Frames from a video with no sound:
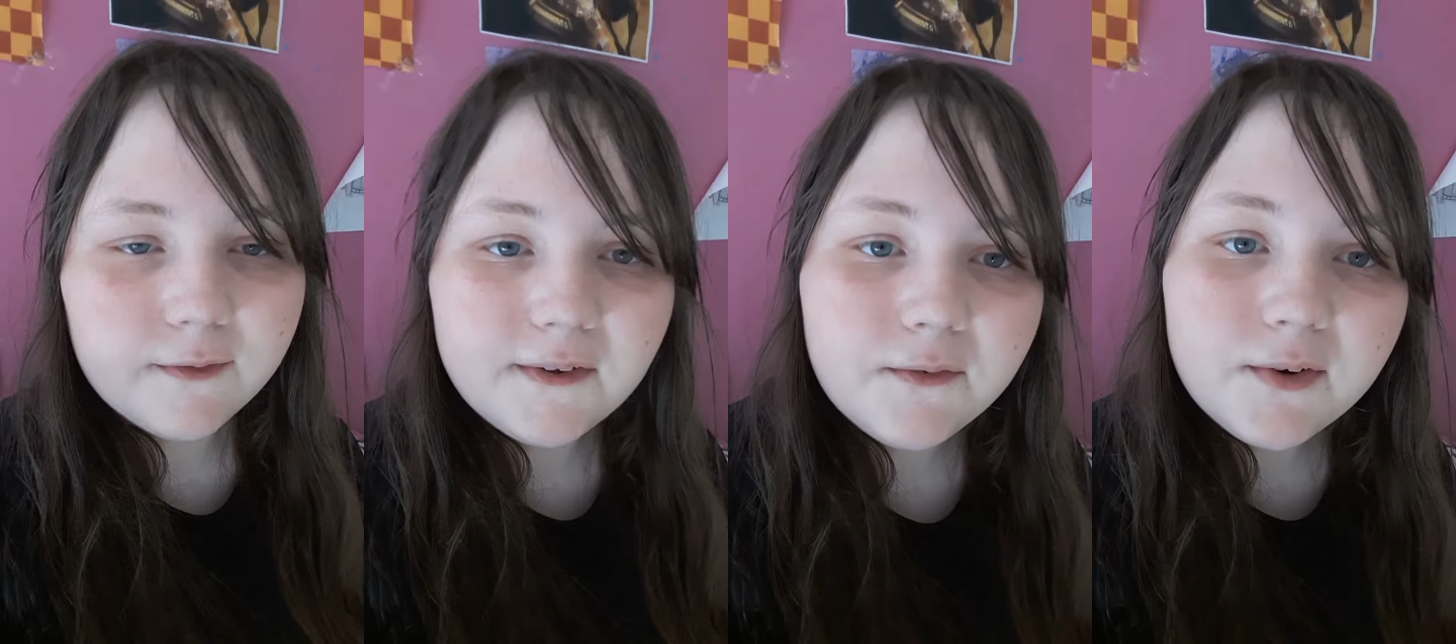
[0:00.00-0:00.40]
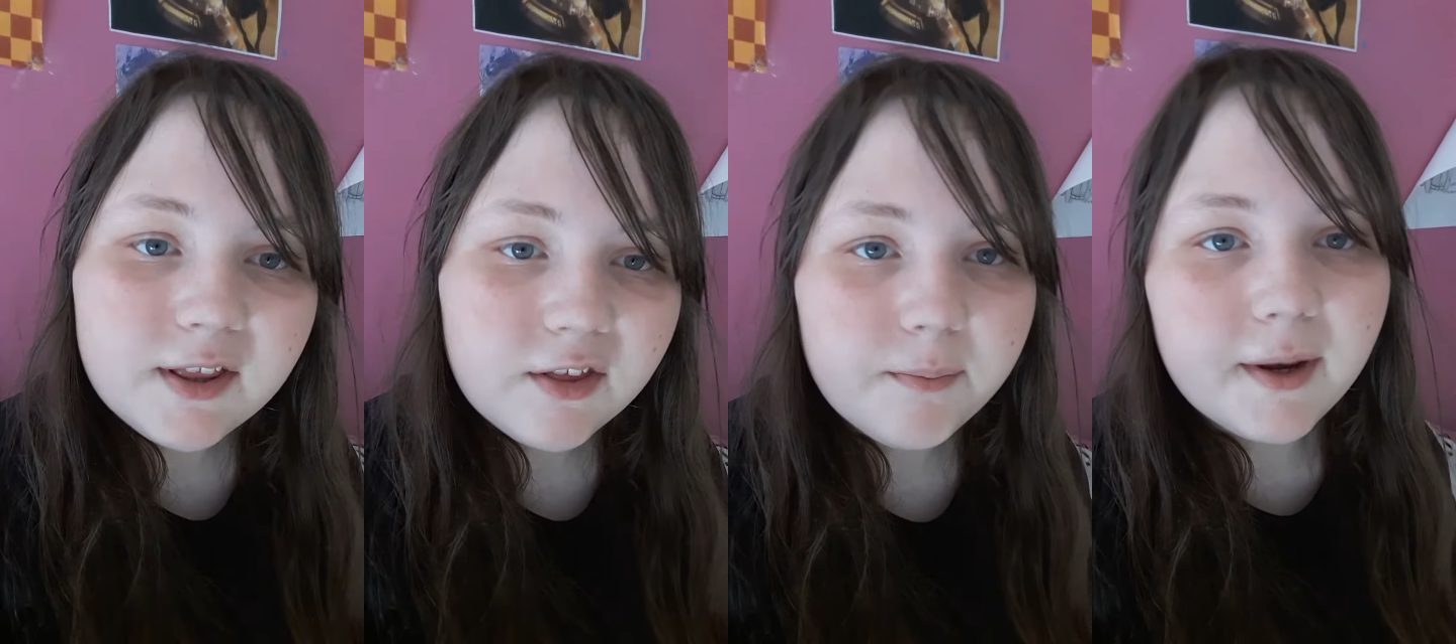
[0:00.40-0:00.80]
so feel
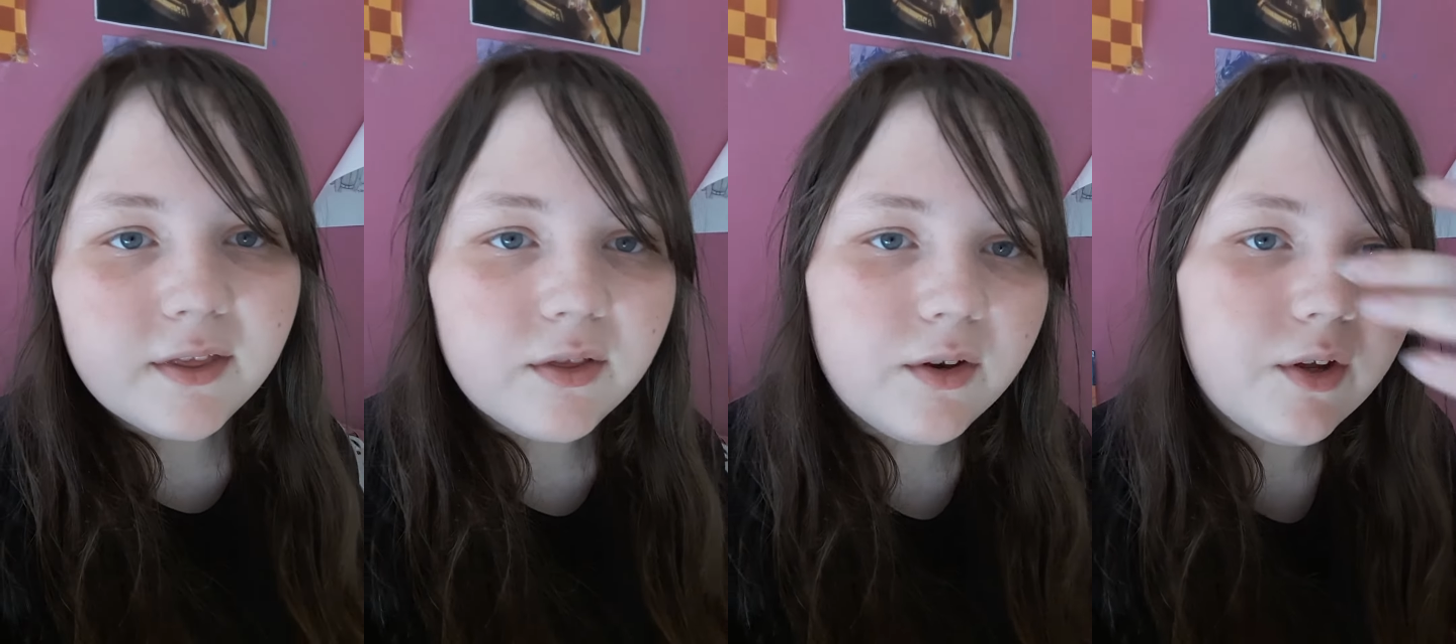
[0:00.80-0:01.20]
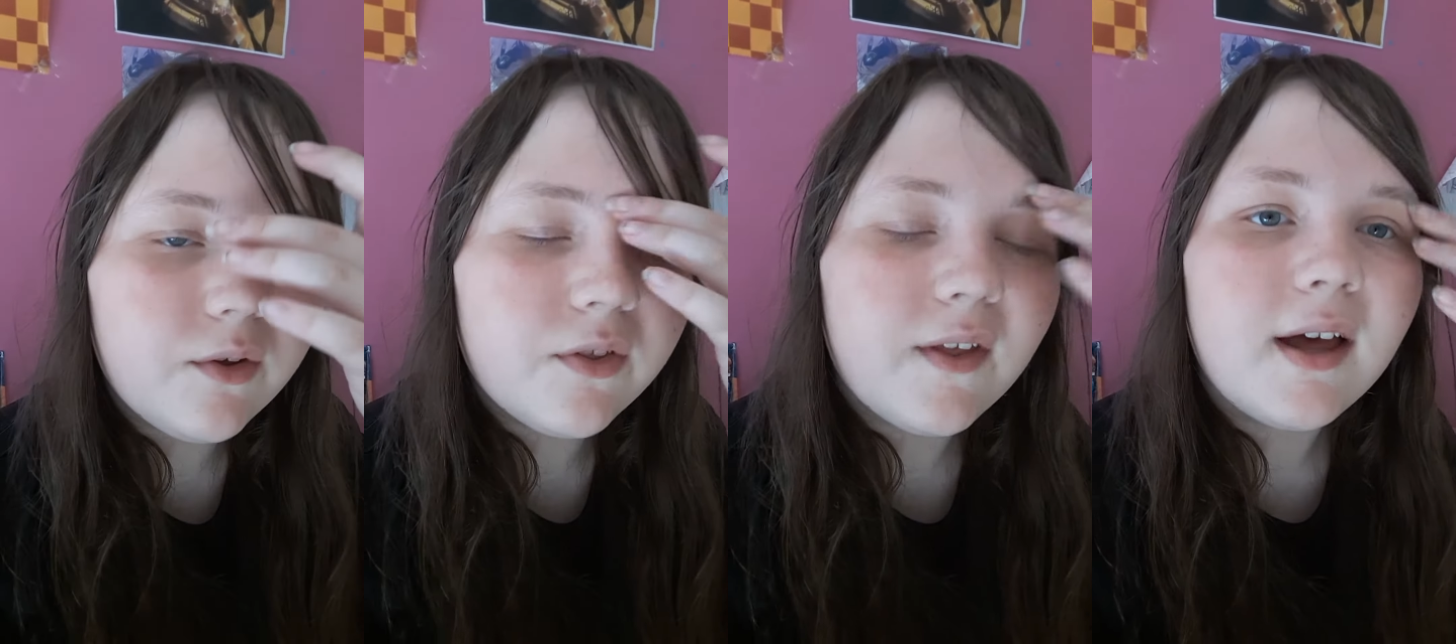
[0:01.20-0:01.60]
free to spread the
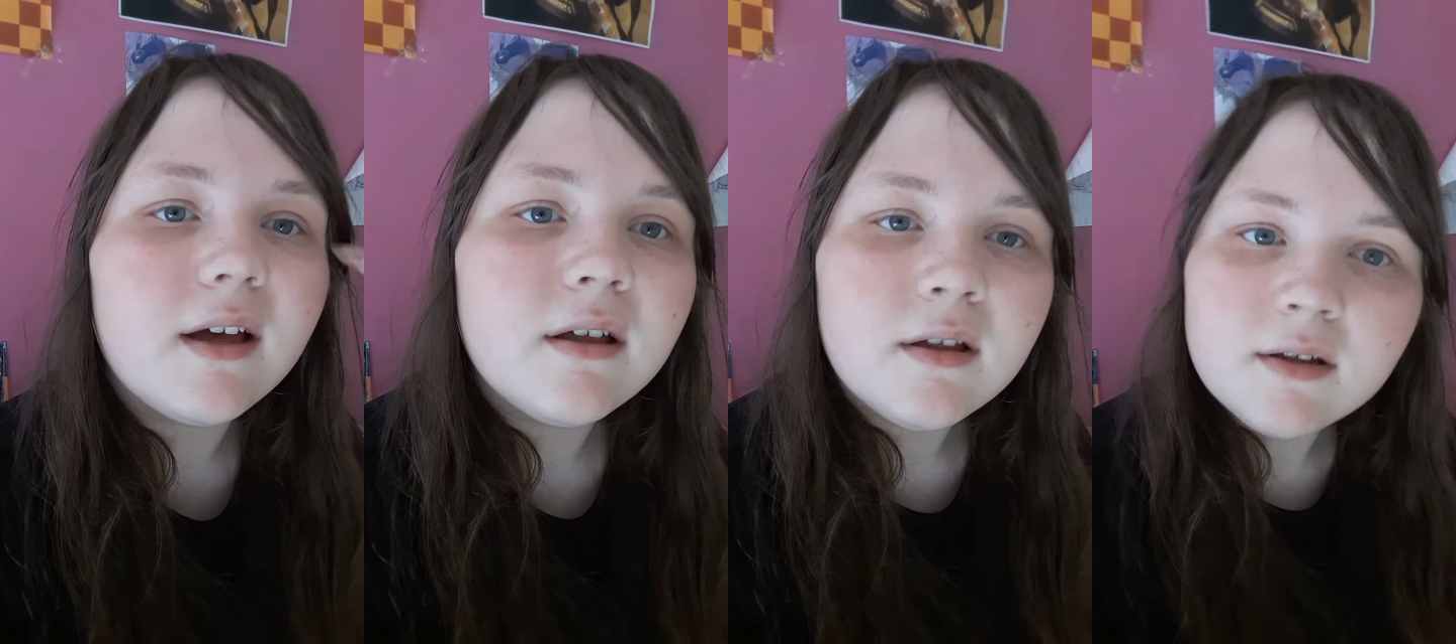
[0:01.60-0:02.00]
news that